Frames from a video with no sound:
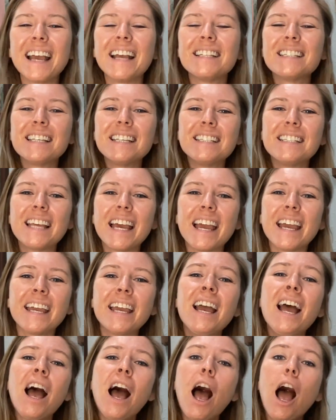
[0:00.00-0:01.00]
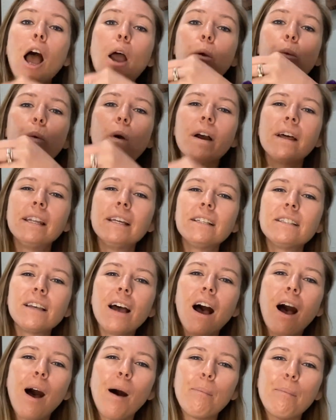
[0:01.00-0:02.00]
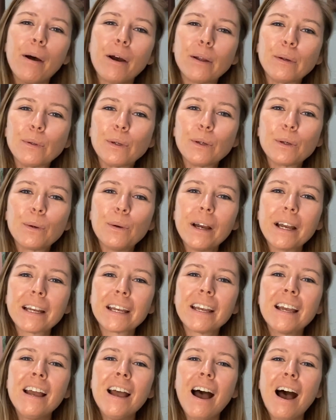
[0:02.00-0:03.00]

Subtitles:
and today I wanted to hop on real quick